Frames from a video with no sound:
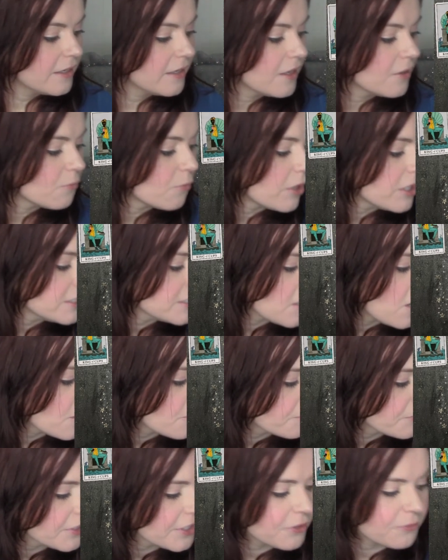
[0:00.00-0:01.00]
want to talk
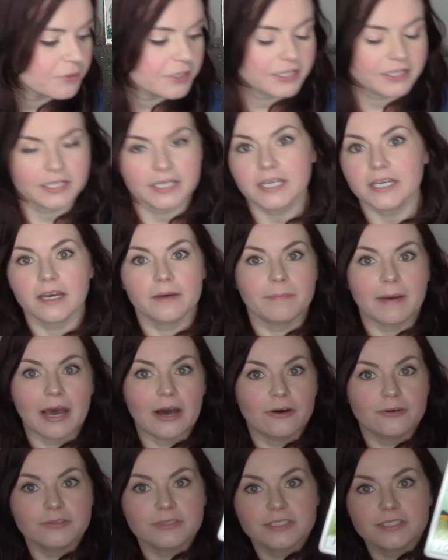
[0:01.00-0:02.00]
really quickly
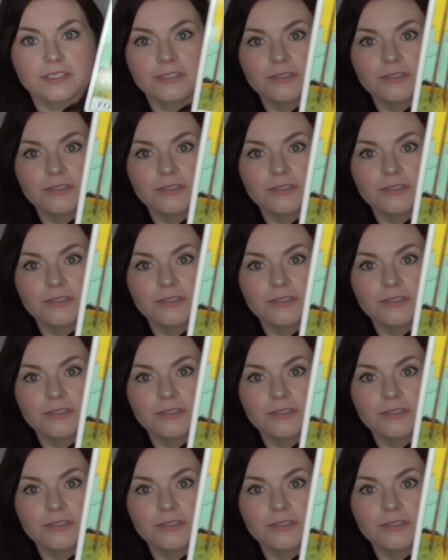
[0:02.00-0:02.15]
about